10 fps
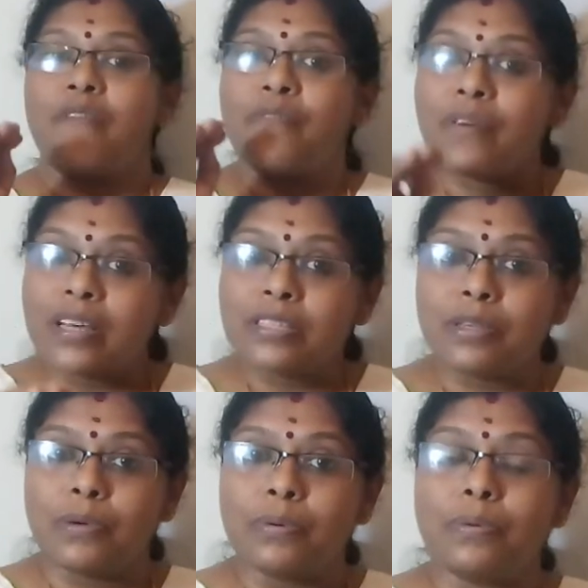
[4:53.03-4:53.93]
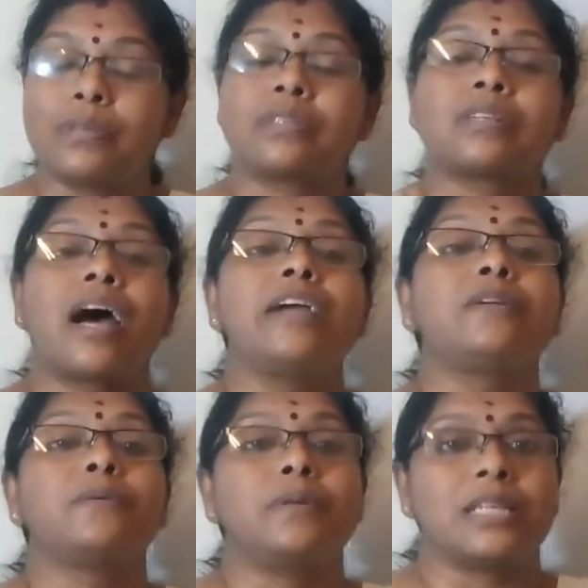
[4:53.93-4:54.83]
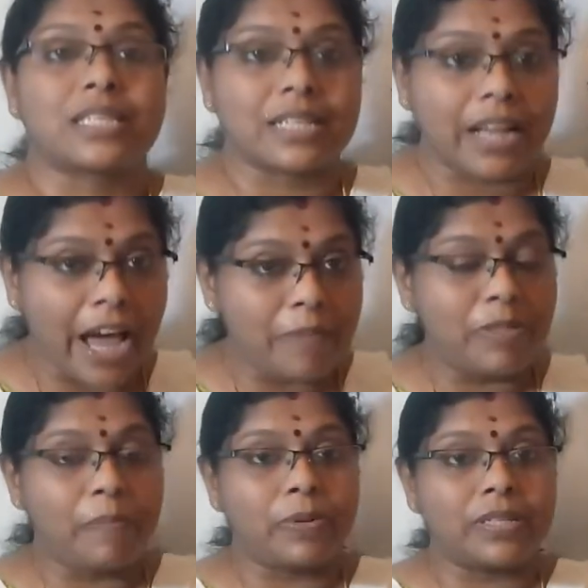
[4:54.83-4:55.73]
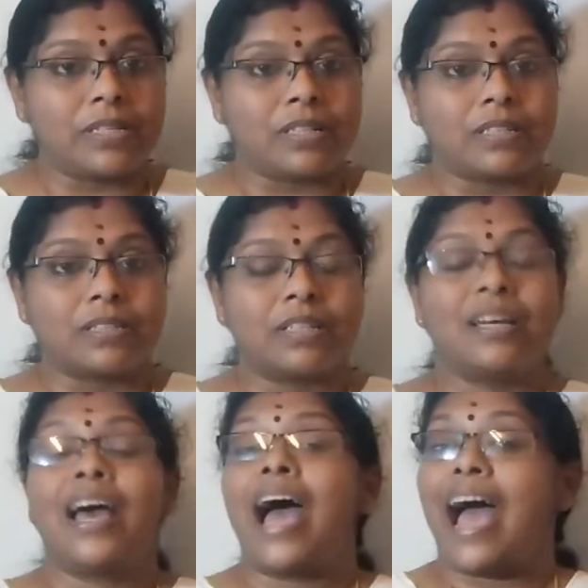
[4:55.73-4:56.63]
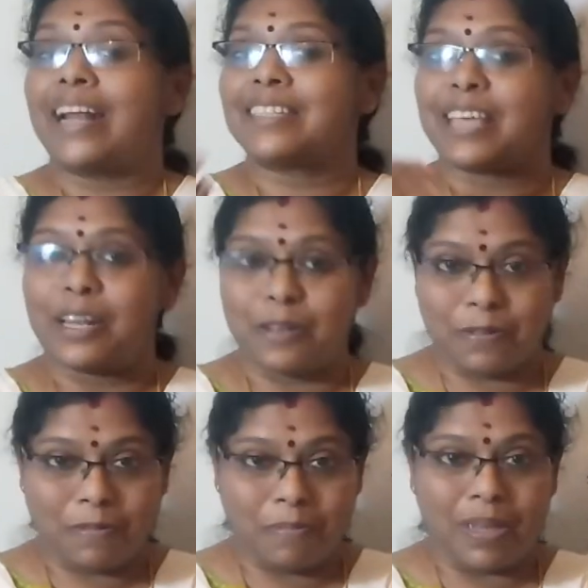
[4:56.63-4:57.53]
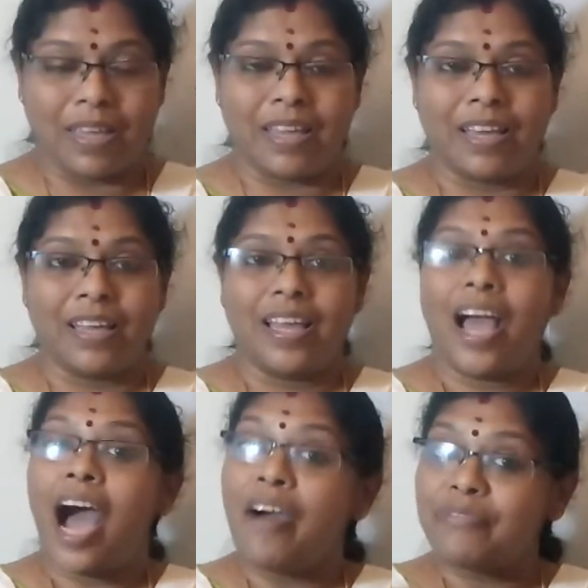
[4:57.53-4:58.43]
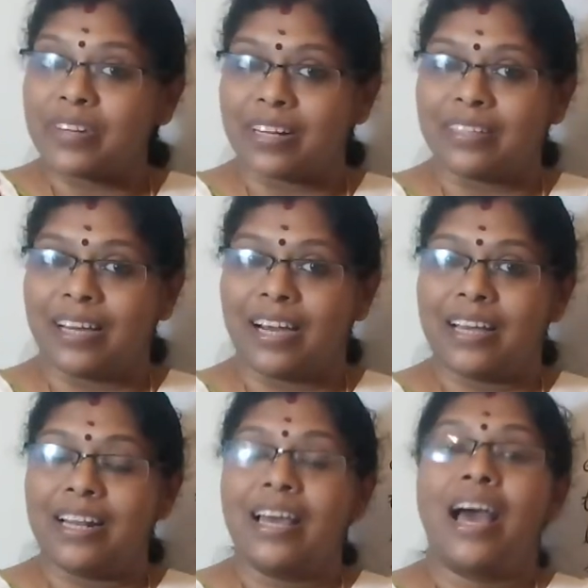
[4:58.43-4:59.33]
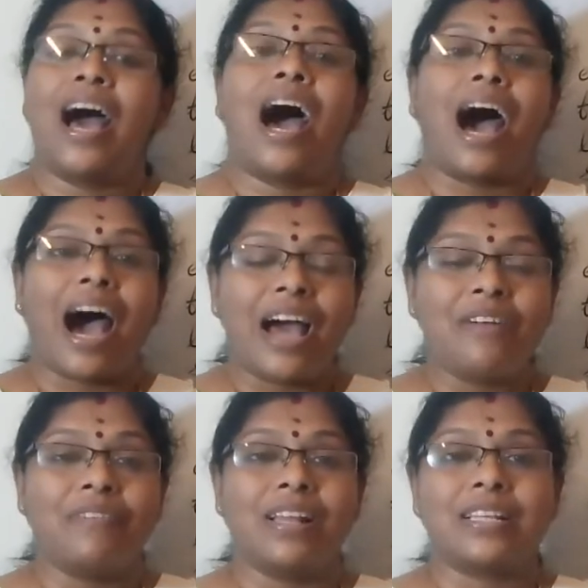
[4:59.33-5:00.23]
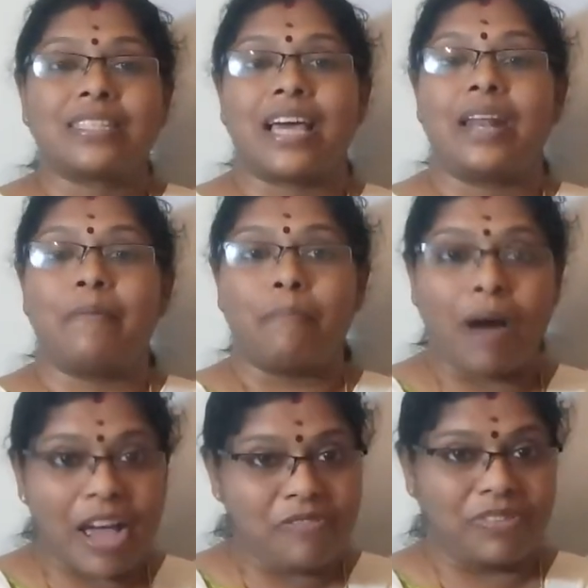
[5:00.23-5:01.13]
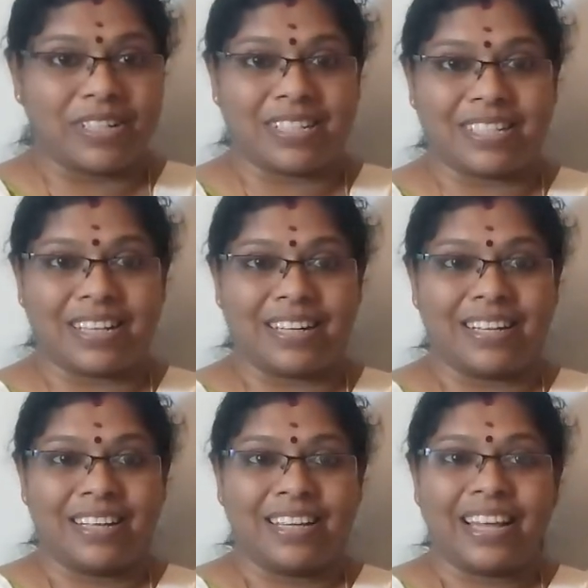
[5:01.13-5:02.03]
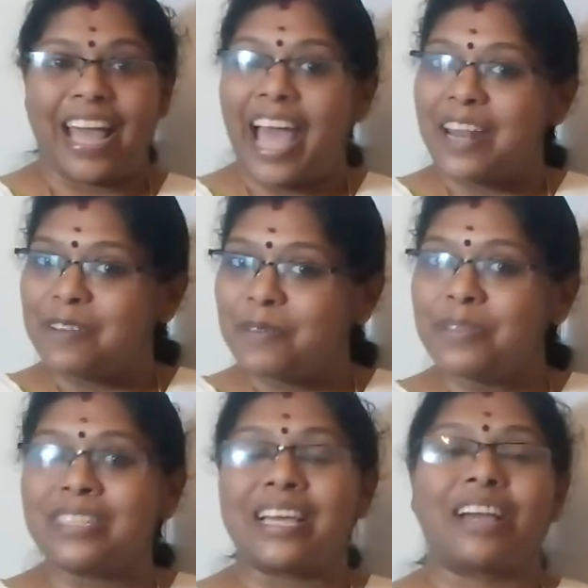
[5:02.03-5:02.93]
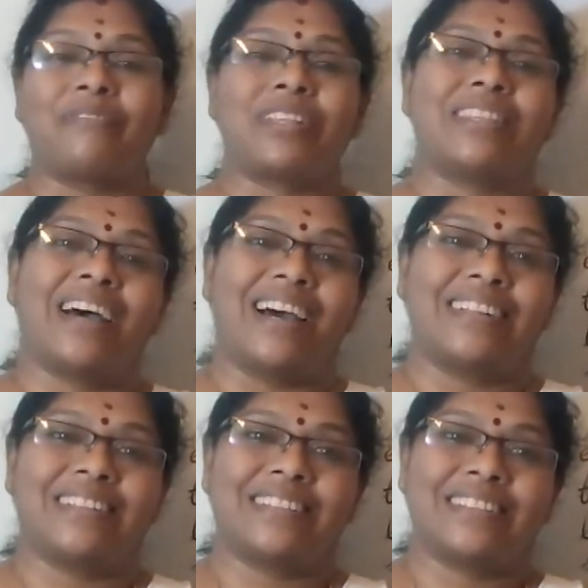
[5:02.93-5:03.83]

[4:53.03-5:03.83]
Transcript: First you try to describe the picture and send to me. After that, I will send my version and you check with that.